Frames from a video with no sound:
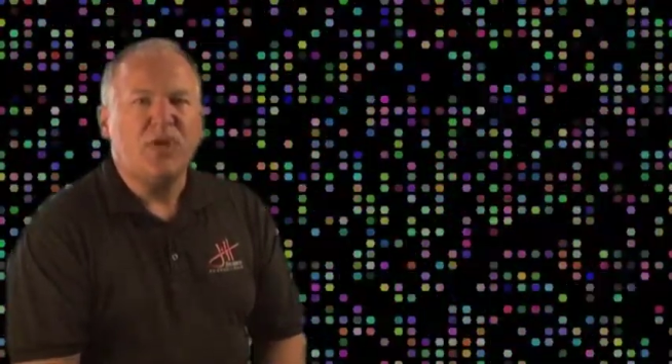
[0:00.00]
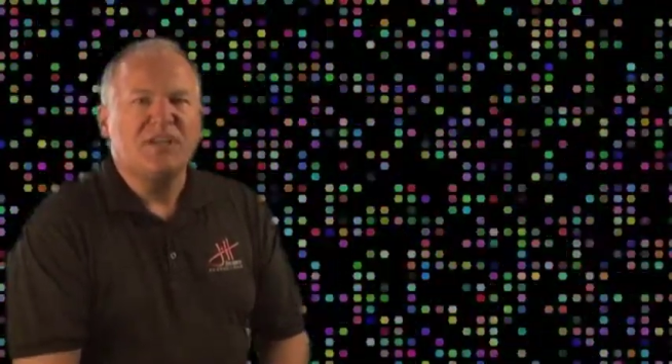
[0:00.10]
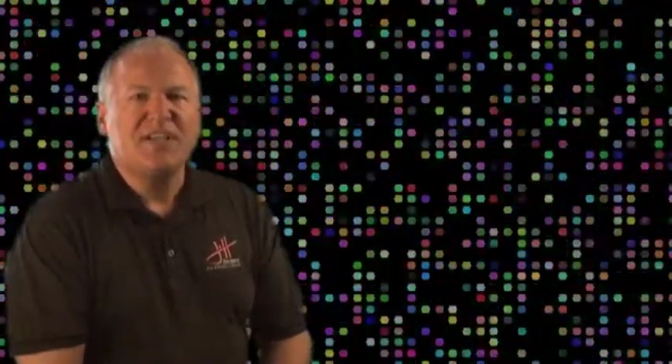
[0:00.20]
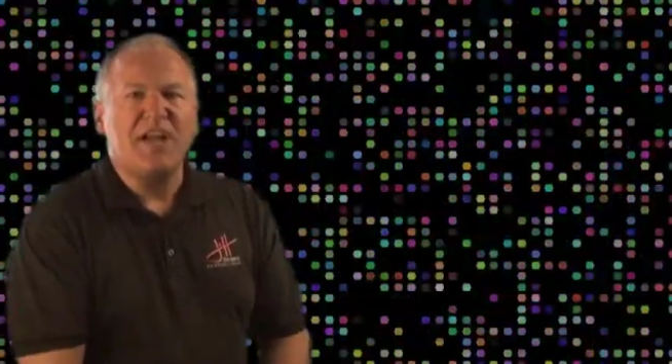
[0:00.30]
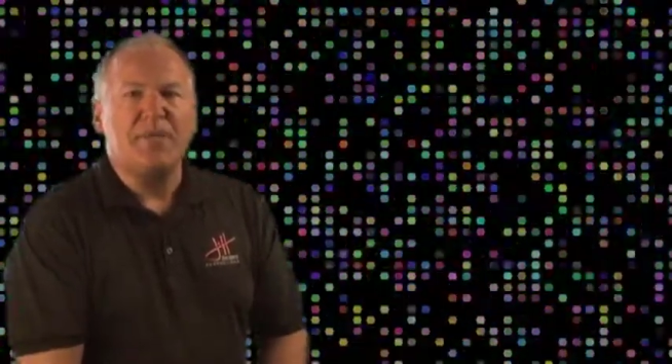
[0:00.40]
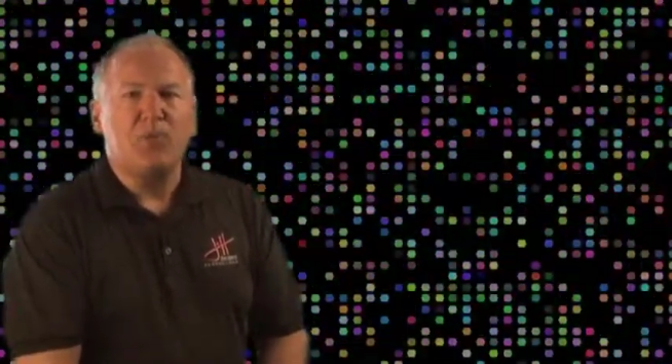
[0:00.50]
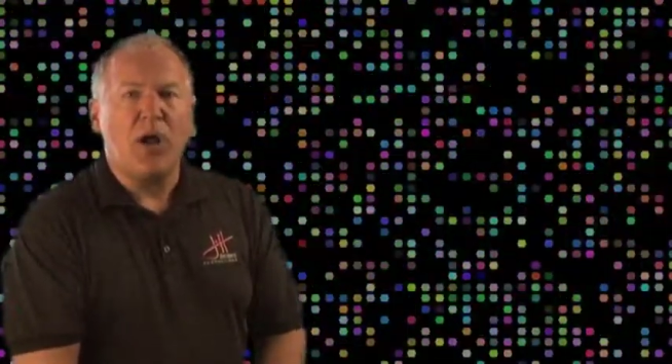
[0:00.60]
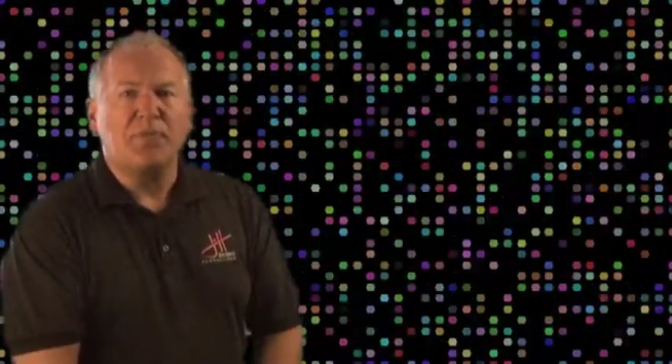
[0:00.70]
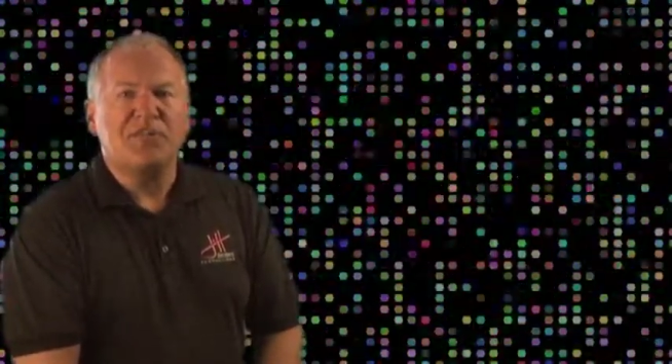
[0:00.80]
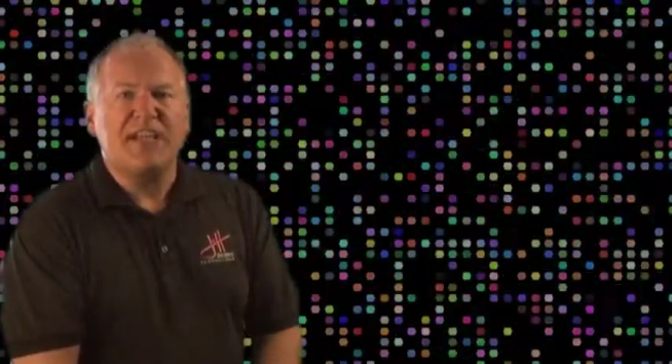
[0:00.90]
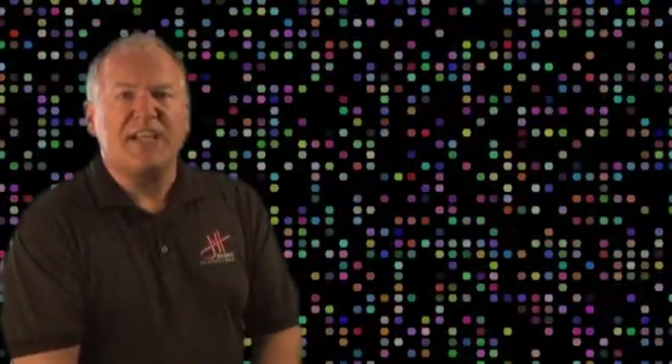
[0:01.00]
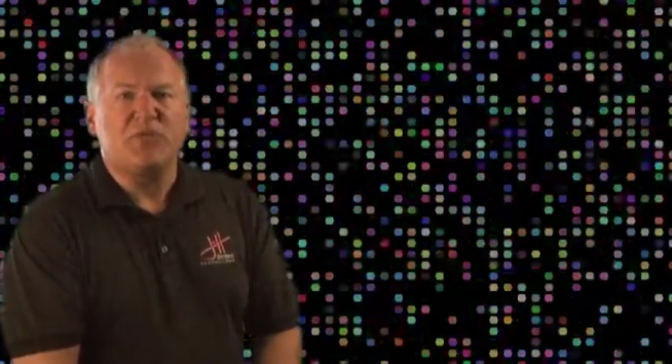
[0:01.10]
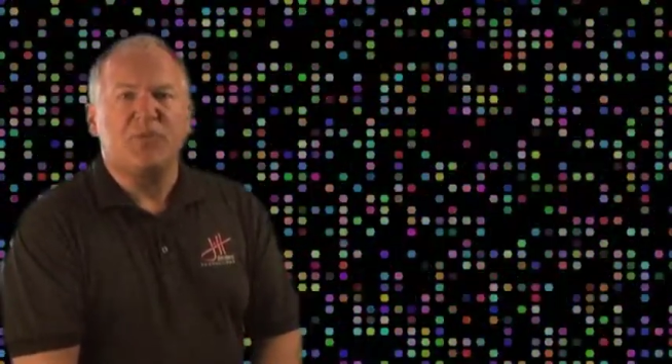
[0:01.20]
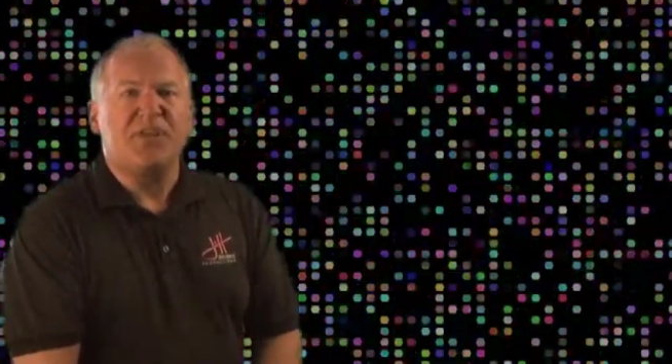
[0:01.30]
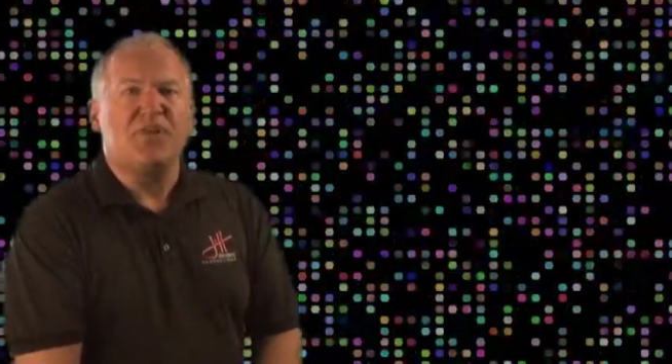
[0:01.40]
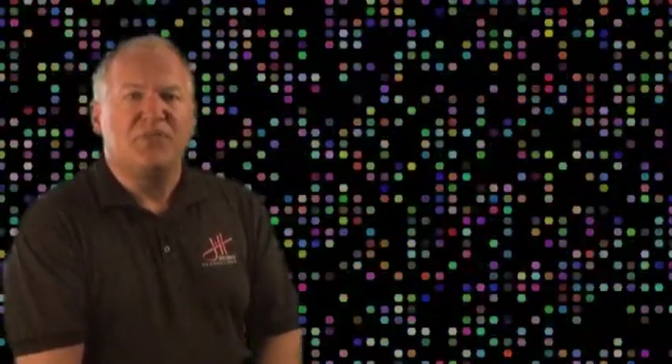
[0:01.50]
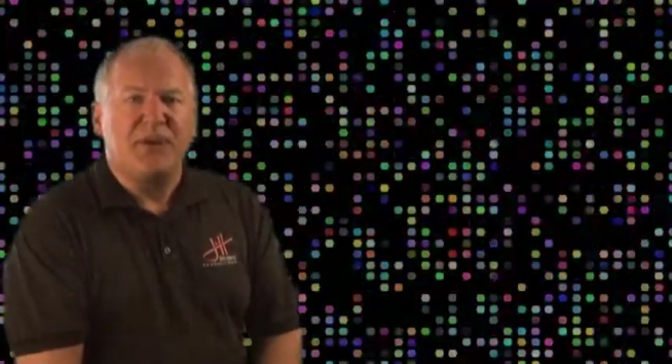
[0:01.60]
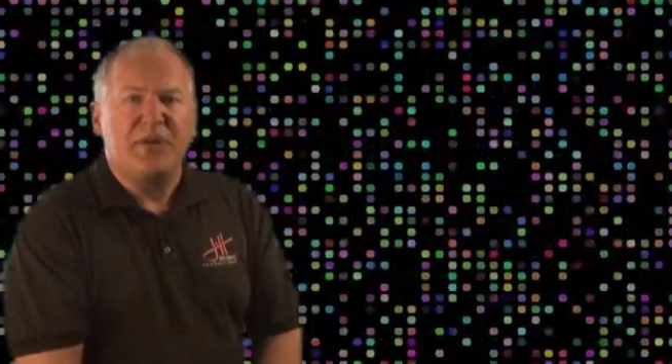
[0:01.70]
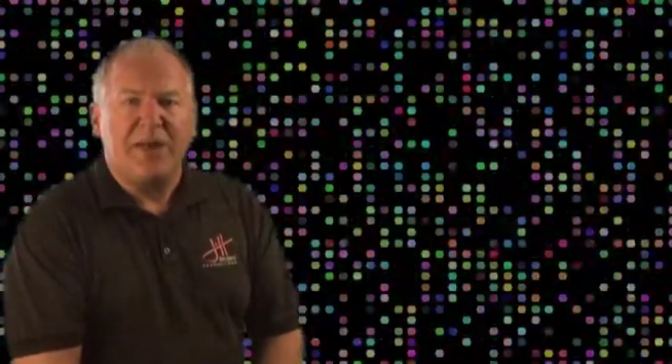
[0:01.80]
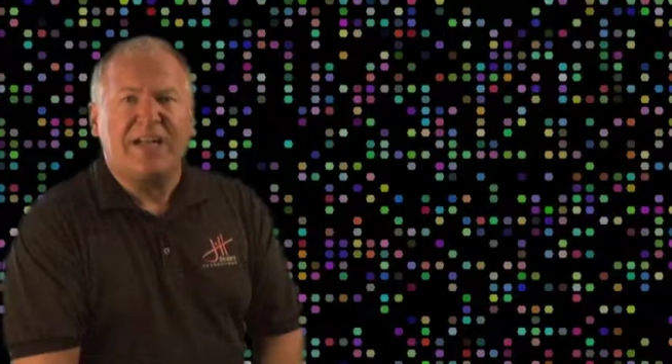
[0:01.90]
Assign the proper settings within your
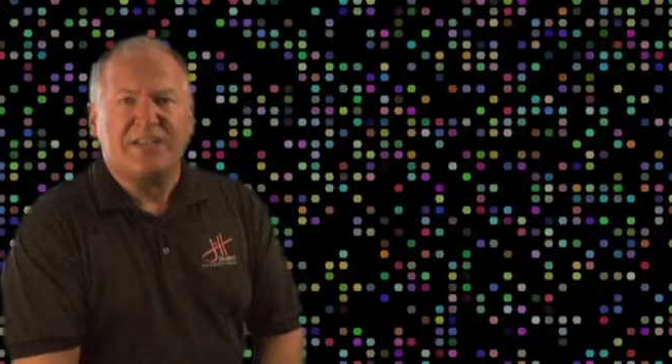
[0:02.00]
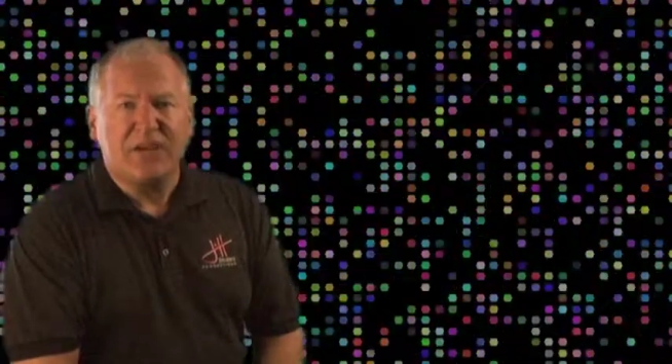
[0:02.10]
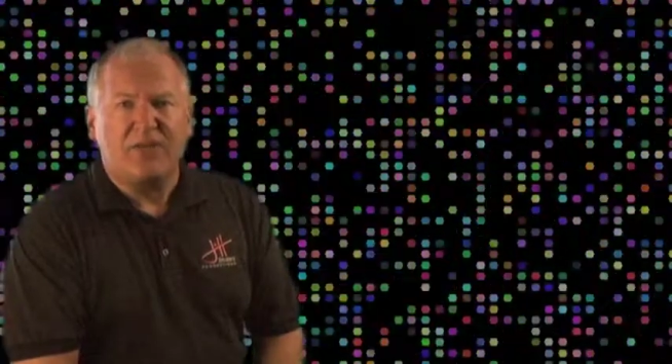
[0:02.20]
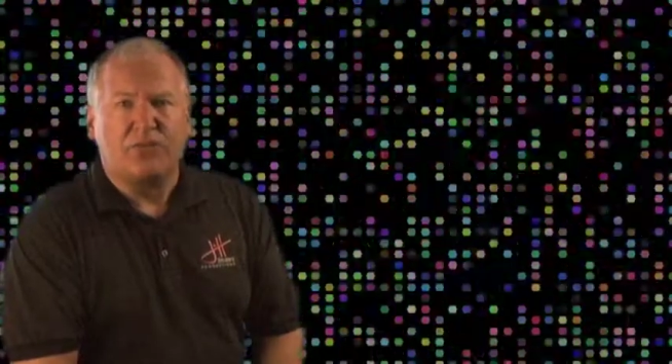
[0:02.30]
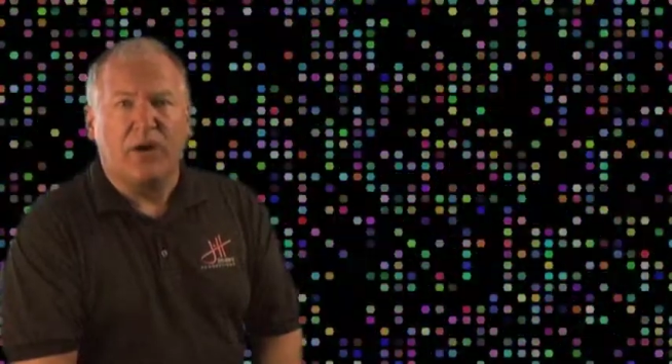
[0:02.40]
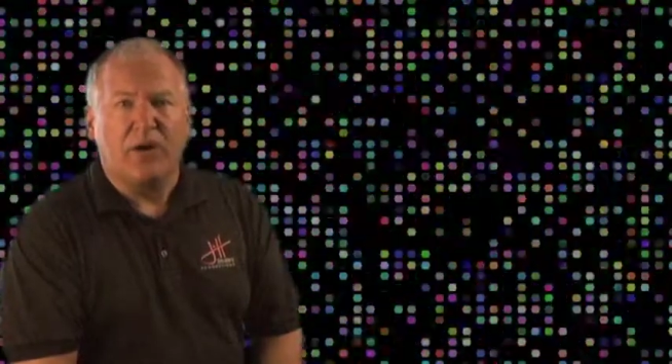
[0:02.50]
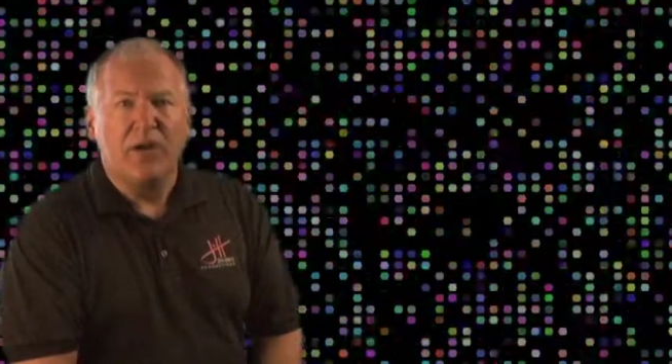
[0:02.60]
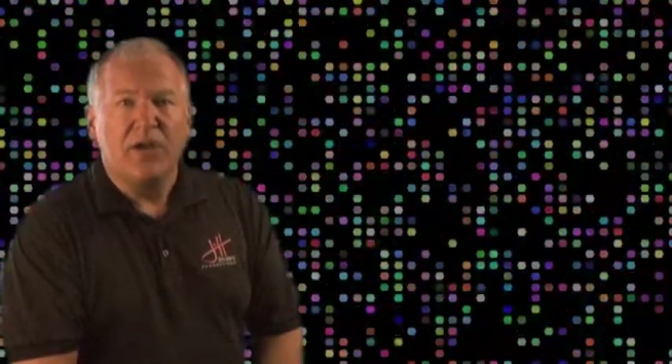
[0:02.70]
video editing software.